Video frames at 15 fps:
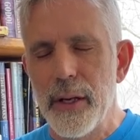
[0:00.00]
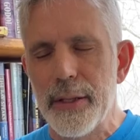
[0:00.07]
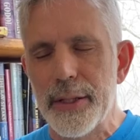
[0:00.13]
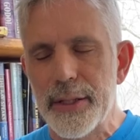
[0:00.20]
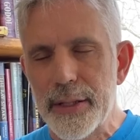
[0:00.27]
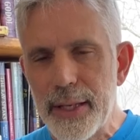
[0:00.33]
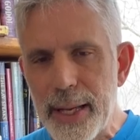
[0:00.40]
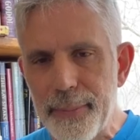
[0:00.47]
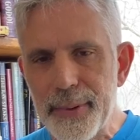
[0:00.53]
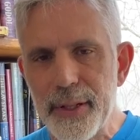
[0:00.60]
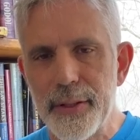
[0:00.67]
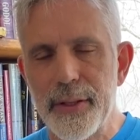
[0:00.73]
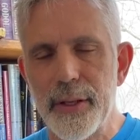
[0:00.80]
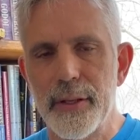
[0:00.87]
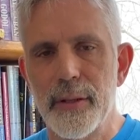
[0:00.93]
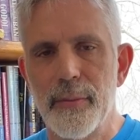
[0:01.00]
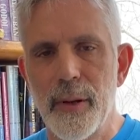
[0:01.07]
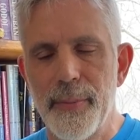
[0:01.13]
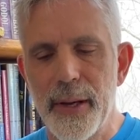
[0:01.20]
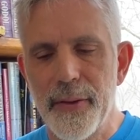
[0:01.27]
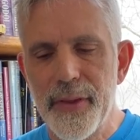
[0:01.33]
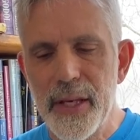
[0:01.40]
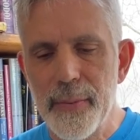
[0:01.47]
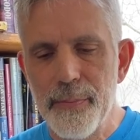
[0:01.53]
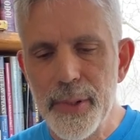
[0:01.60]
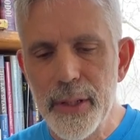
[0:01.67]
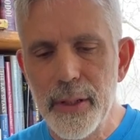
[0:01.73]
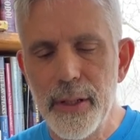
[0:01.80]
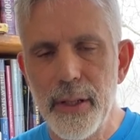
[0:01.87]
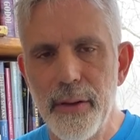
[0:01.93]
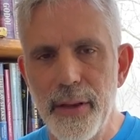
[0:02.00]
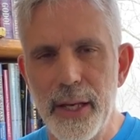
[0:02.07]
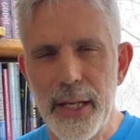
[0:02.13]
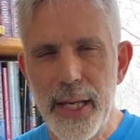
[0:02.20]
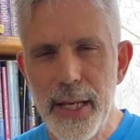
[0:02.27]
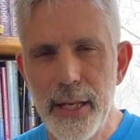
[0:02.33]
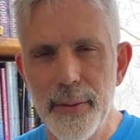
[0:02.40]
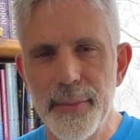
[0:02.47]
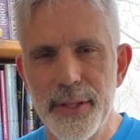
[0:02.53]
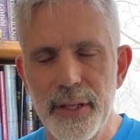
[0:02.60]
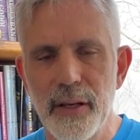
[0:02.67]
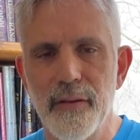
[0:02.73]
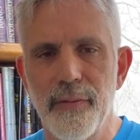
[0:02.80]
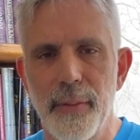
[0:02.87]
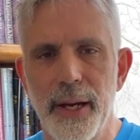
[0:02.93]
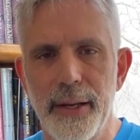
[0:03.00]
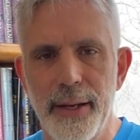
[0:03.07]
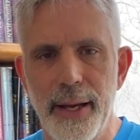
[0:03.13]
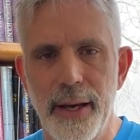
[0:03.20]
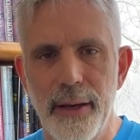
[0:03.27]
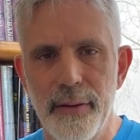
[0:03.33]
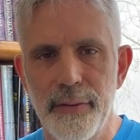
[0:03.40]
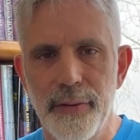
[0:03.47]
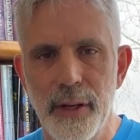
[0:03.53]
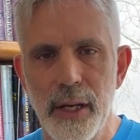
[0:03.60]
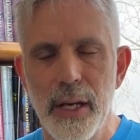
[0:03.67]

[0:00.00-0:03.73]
skepticism about the ability that he himself might have